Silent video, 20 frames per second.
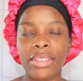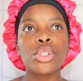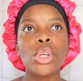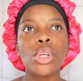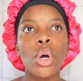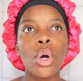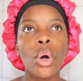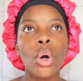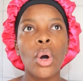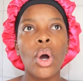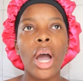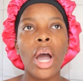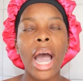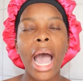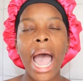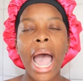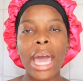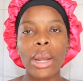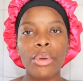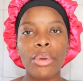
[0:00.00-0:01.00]
So
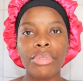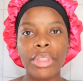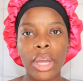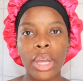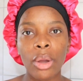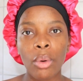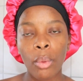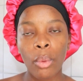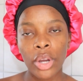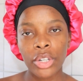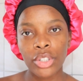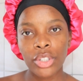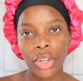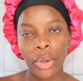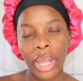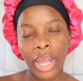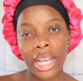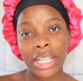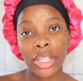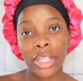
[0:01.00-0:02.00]
I don't think washing
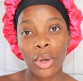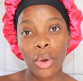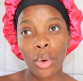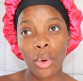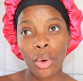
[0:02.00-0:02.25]
your hair is